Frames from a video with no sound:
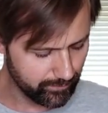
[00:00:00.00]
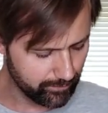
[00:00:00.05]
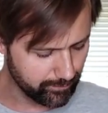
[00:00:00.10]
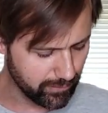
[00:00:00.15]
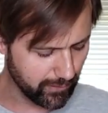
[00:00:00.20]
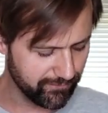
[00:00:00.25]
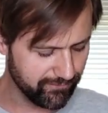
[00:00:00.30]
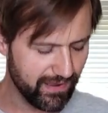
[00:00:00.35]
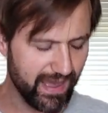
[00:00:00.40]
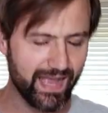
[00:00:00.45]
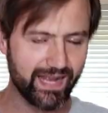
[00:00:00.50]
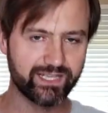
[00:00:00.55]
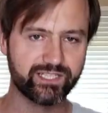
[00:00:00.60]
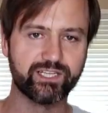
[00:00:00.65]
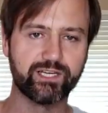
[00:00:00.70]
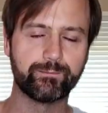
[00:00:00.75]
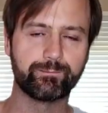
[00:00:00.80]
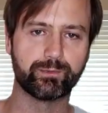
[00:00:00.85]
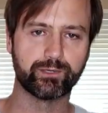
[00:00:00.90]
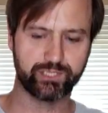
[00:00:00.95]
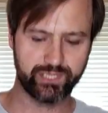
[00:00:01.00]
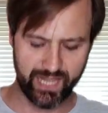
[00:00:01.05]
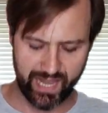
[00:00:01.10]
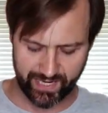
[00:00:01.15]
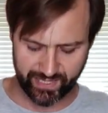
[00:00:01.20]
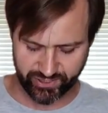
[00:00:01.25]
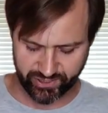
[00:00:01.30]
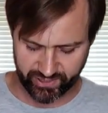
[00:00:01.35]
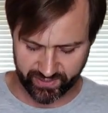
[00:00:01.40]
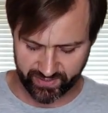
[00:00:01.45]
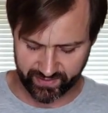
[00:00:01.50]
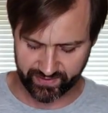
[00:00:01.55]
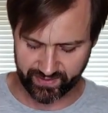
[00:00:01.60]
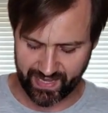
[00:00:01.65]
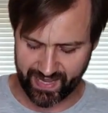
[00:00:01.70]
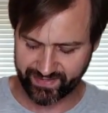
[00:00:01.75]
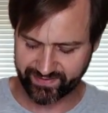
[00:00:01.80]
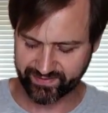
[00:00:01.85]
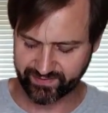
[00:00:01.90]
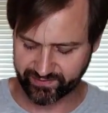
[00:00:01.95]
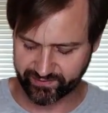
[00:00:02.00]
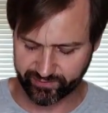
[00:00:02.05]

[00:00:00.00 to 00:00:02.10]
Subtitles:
provide good protection and lots of